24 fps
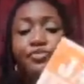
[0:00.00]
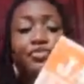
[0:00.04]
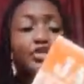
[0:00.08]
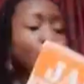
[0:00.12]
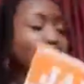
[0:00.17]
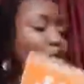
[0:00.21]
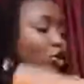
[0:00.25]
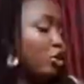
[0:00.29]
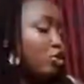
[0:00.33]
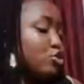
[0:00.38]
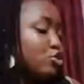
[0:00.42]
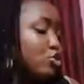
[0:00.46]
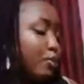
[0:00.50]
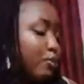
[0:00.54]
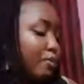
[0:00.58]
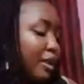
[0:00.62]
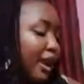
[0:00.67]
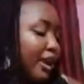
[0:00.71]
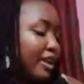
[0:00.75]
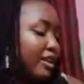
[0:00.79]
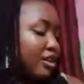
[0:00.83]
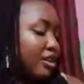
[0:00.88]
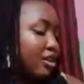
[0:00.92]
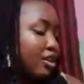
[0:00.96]
also buy
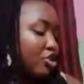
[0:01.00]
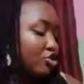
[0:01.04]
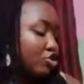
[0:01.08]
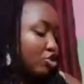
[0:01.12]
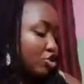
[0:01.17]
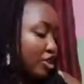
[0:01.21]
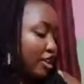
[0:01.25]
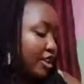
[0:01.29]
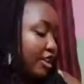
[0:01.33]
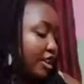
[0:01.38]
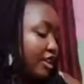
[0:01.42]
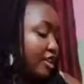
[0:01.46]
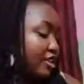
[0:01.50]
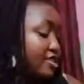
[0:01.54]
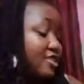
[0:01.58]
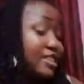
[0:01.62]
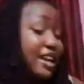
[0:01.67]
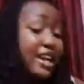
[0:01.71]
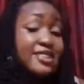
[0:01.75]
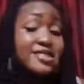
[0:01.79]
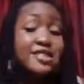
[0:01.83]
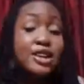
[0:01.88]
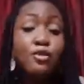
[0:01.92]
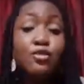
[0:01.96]
Literature and English
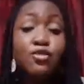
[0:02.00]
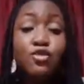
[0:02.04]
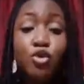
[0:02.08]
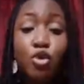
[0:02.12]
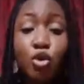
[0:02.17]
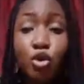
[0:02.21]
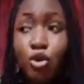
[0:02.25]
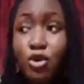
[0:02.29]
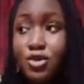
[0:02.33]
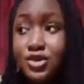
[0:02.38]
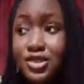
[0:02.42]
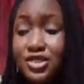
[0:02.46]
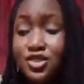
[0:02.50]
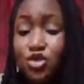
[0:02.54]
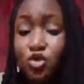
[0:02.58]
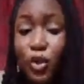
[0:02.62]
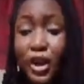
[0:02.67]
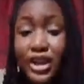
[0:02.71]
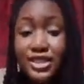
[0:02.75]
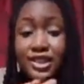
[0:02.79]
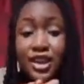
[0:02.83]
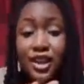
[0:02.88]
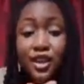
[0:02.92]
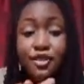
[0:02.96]
Exam Focus. It's
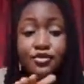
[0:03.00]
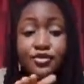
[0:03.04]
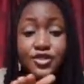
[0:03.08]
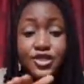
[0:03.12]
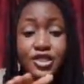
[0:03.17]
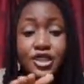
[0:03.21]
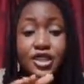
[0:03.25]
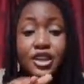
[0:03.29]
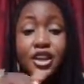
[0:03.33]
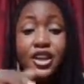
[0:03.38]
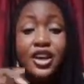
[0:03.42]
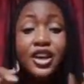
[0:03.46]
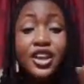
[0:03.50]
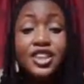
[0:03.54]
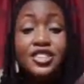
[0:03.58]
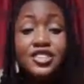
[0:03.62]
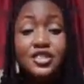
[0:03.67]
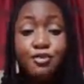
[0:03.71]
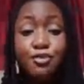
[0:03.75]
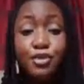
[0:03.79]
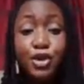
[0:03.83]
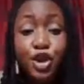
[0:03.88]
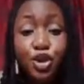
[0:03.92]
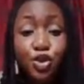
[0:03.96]
quite hefty, it's
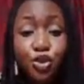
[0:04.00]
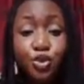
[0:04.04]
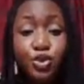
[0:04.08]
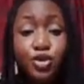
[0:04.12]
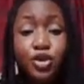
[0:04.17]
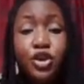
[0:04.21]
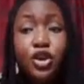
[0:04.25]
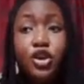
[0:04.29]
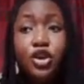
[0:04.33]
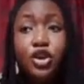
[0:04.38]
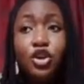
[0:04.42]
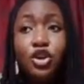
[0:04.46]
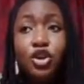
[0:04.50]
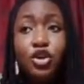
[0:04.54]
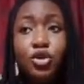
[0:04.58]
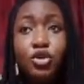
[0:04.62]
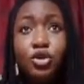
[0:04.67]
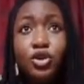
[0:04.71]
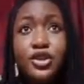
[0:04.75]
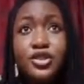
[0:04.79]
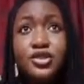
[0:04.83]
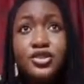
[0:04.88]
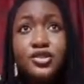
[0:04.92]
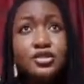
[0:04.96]
blue,
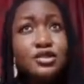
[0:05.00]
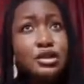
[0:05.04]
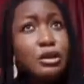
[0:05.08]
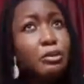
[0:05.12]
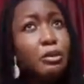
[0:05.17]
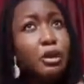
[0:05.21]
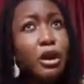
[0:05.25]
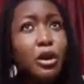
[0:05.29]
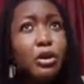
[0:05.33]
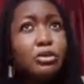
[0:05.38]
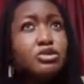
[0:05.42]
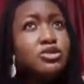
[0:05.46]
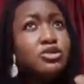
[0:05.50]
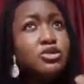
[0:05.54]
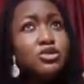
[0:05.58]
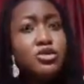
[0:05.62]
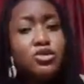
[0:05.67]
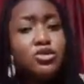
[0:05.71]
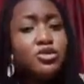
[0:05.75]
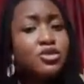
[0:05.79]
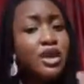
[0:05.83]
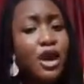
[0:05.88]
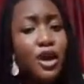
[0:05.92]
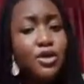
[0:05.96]
it's about
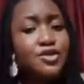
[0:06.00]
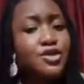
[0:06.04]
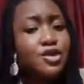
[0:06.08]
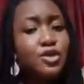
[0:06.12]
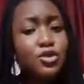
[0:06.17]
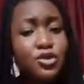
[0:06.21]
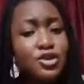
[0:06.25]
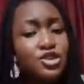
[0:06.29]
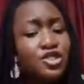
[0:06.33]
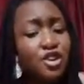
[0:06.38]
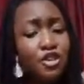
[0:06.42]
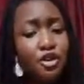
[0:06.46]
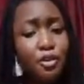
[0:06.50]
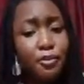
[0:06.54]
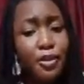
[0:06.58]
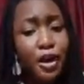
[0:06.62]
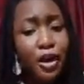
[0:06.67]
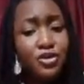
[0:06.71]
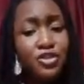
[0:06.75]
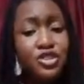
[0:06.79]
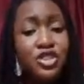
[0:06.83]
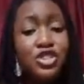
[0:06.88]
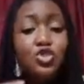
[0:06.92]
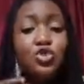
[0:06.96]
2,000 or
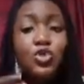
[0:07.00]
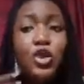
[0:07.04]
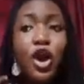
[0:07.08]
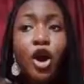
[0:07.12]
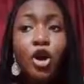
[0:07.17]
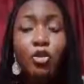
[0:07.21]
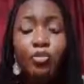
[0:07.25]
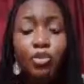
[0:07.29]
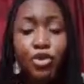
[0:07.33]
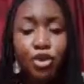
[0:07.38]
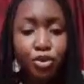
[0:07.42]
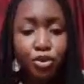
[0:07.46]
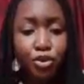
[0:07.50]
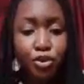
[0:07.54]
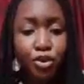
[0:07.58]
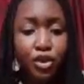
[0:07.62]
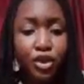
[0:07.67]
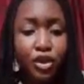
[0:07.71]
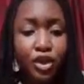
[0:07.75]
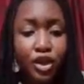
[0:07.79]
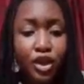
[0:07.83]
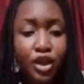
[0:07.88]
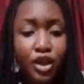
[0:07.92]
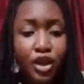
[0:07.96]
thereabout. It will help you,
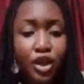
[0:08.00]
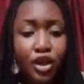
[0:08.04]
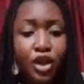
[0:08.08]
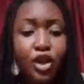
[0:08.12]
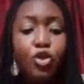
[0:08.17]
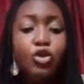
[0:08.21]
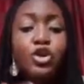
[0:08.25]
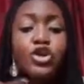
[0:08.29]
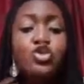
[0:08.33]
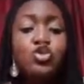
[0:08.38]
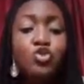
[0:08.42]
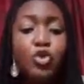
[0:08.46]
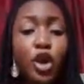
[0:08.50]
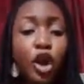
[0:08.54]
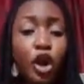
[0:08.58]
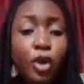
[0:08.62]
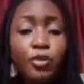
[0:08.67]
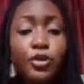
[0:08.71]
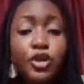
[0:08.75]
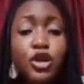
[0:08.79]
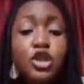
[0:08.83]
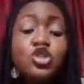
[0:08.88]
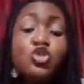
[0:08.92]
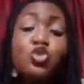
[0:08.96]
it will
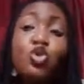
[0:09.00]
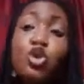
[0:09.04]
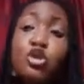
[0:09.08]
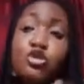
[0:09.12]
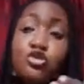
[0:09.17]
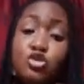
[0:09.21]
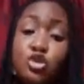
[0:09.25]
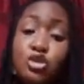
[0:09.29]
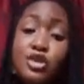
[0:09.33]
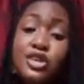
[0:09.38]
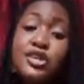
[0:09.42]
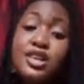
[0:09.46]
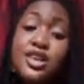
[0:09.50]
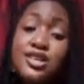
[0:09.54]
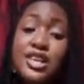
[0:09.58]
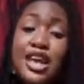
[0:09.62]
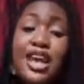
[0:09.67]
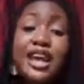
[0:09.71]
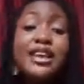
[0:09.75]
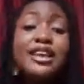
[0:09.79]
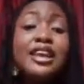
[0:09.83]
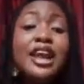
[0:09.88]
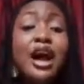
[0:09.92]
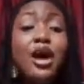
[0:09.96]
consolidate.
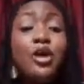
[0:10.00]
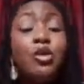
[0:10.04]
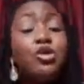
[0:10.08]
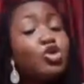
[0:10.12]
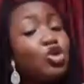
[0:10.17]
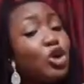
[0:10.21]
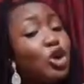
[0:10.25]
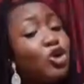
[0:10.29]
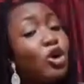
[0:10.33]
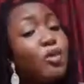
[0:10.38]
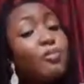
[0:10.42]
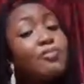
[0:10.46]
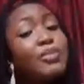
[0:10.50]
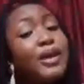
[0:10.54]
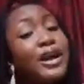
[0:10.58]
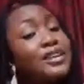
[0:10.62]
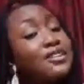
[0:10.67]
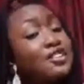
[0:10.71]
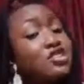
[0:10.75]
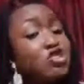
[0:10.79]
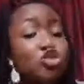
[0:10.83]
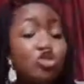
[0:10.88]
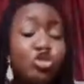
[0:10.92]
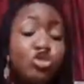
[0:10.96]
Now, you are not buying
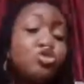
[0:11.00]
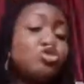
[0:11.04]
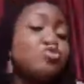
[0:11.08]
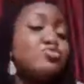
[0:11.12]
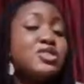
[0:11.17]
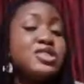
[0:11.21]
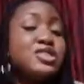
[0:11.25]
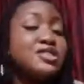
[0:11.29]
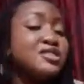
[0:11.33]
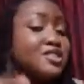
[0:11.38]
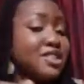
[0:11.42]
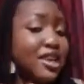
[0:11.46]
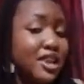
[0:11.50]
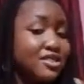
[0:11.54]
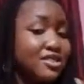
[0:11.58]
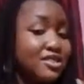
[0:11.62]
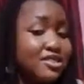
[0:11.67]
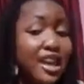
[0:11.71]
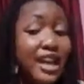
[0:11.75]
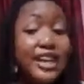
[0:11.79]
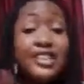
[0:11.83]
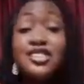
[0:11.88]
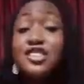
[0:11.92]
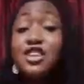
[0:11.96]
it not to read the text.
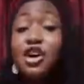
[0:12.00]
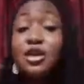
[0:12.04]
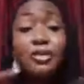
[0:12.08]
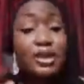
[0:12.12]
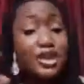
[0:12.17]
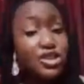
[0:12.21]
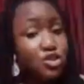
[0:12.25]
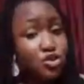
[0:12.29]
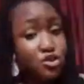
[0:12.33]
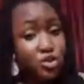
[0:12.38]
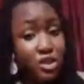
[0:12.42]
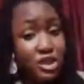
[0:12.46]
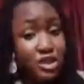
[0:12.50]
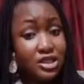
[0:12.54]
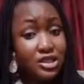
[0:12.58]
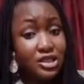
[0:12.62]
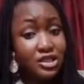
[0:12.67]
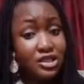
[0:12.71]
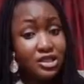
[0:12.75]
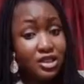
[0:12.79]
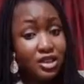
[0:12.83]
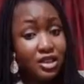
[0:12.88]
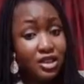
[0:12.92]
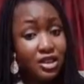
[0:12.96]
I tell my students,
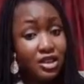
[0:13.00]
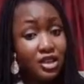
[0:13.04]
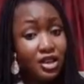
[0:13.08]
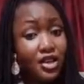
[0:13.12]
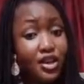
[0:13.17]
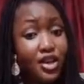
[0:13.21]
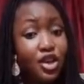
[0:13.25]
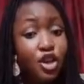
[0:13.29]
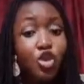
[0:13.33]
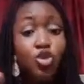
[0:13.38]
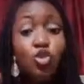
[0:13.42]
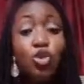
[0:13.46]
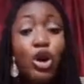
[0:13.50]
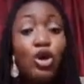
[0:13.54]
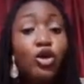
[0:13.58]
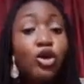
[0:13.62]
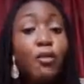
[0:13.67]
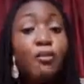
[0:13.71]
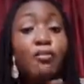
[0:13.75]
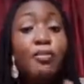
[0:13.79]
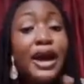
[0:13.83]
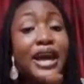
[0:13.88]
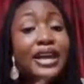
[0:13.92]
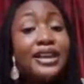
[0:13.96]
you are
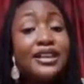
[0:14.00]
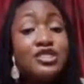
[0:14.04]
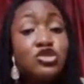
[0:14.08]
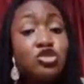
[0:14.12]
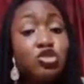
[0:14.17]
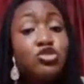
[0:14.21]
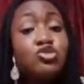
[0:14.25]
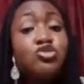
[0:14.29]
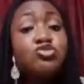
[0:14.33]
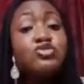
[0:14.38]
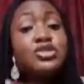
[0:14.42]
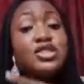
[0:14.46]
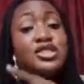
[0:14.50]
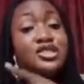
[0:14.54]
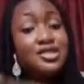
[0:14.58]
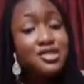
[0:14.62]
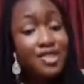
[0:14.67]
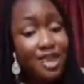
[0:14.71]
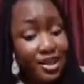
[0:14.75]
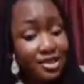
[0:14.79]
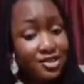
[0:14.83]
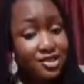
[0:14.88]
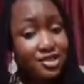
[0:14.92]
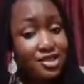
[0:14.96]
not buying it not to read the
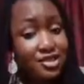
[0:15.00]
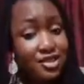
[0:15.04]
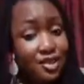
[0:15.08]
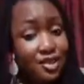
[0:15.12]
text,